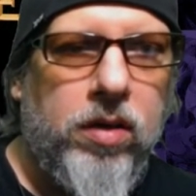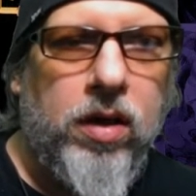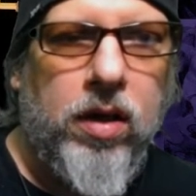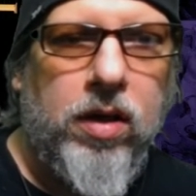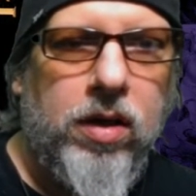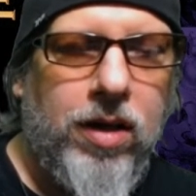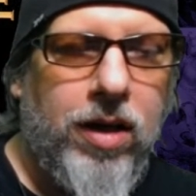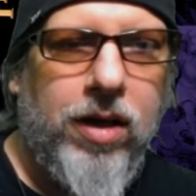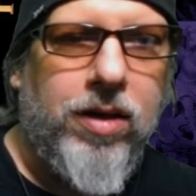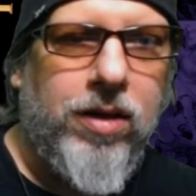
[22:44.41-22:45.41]

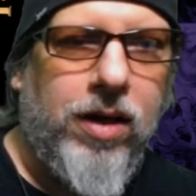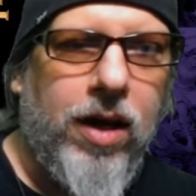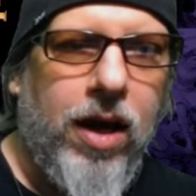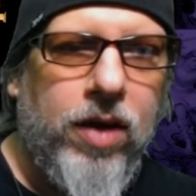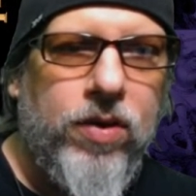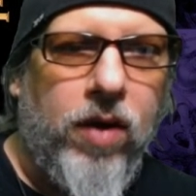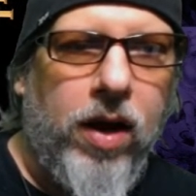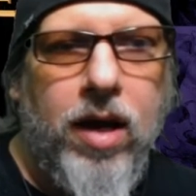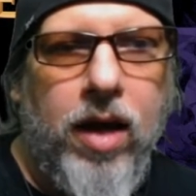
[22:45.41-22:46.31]
I'm not going to say contracts.